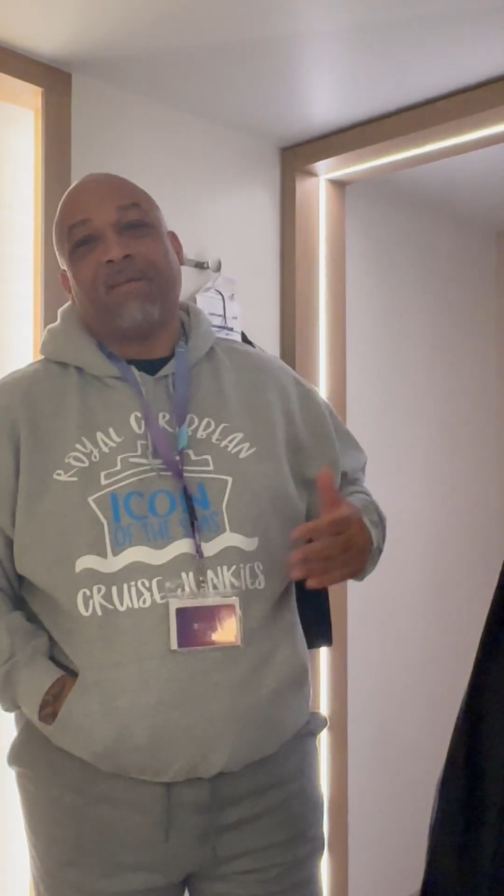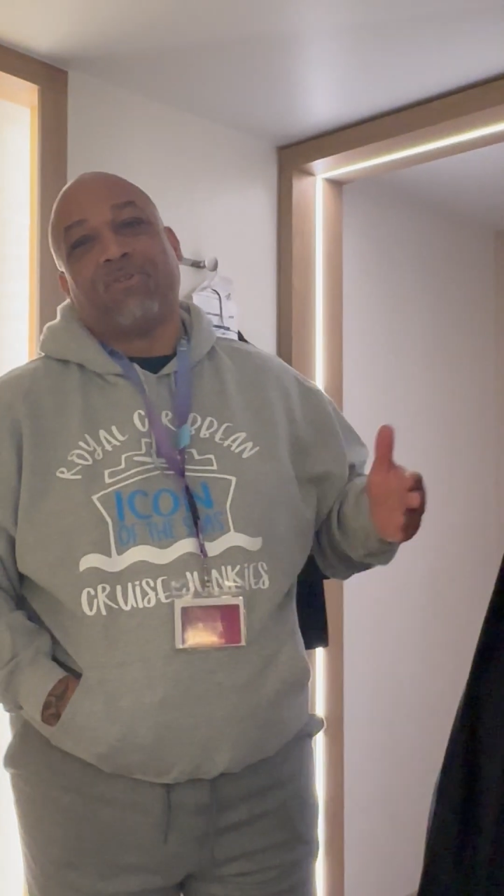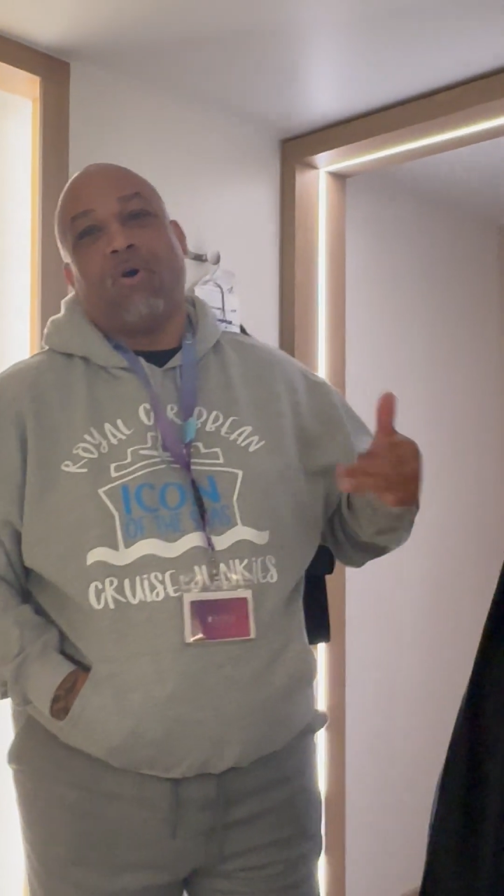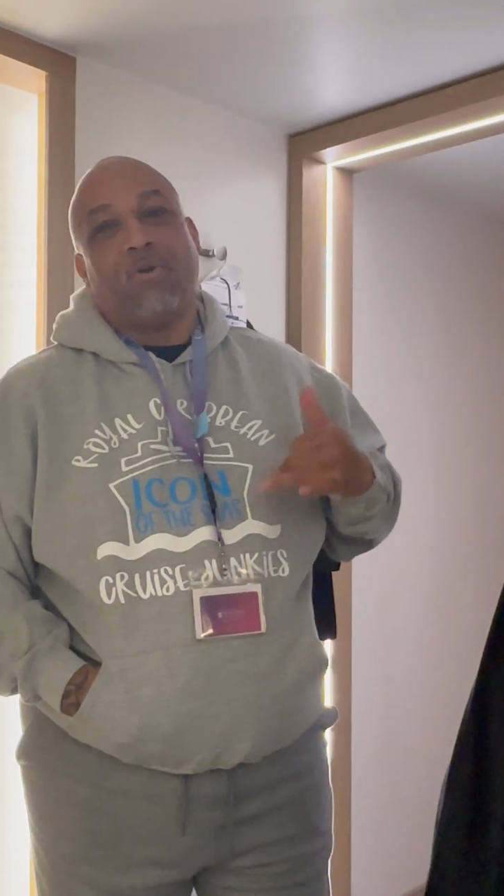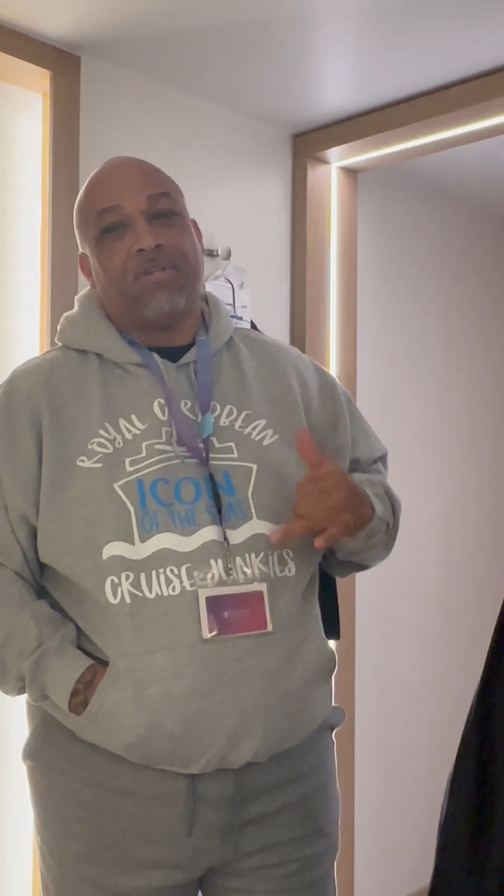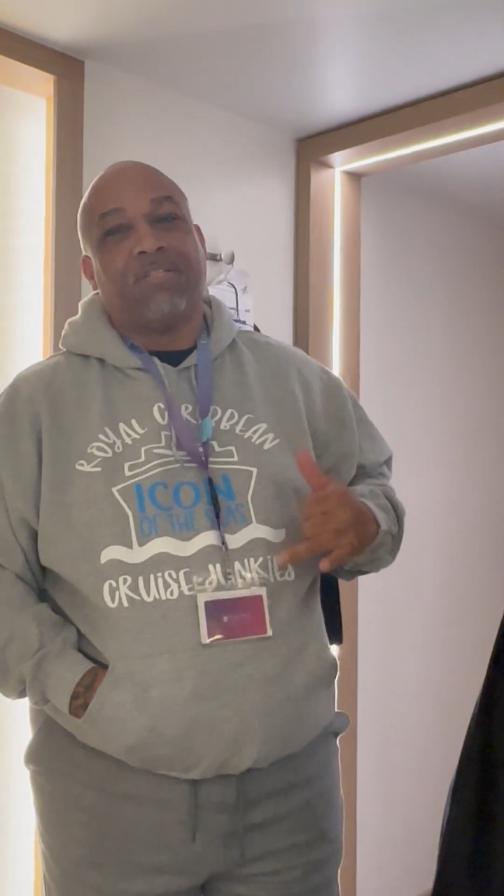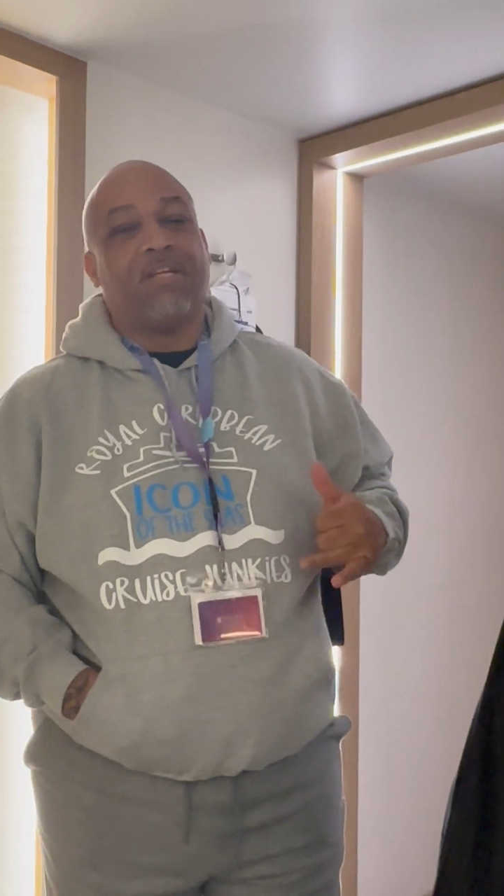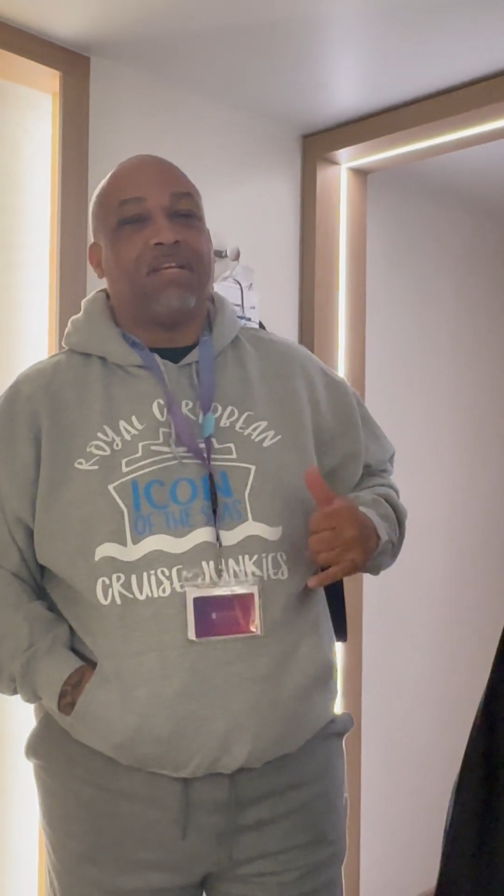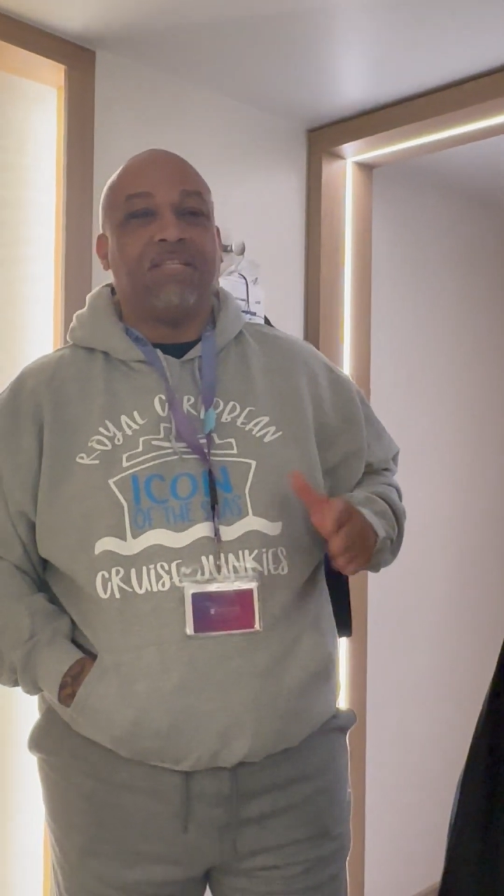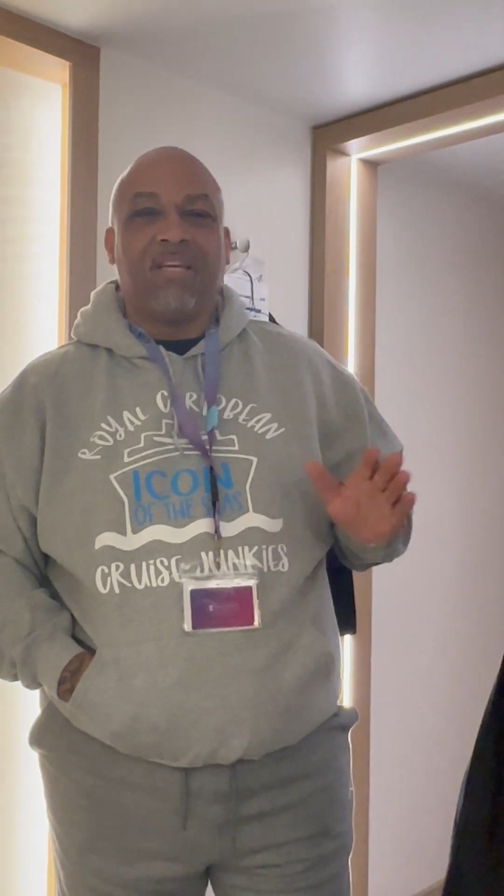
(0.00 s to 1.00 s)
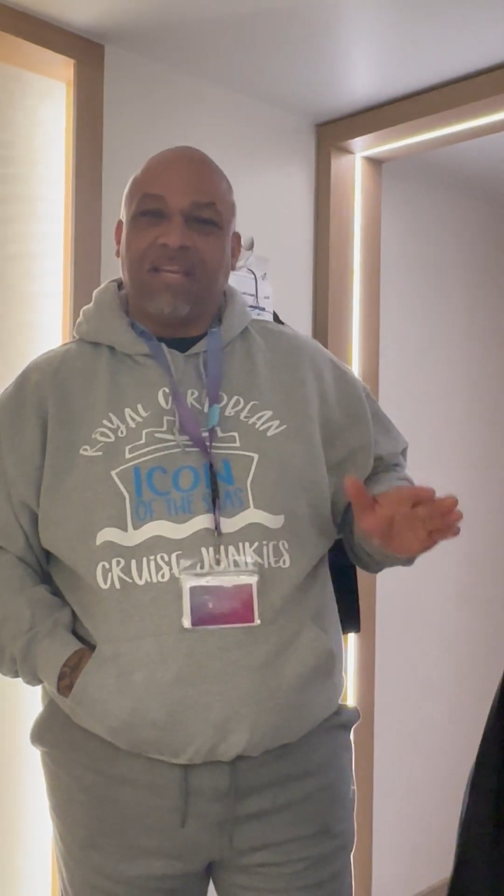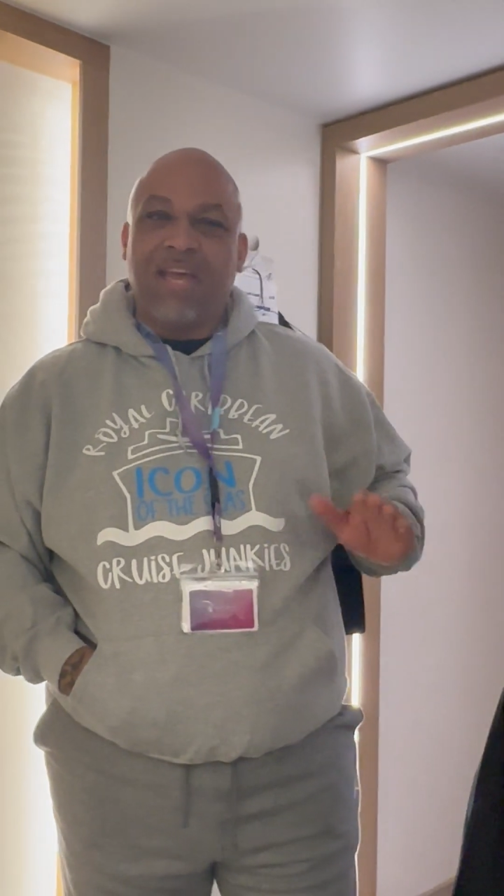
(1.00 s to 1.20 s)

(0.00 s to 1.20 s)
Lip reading: called the attendant. He said,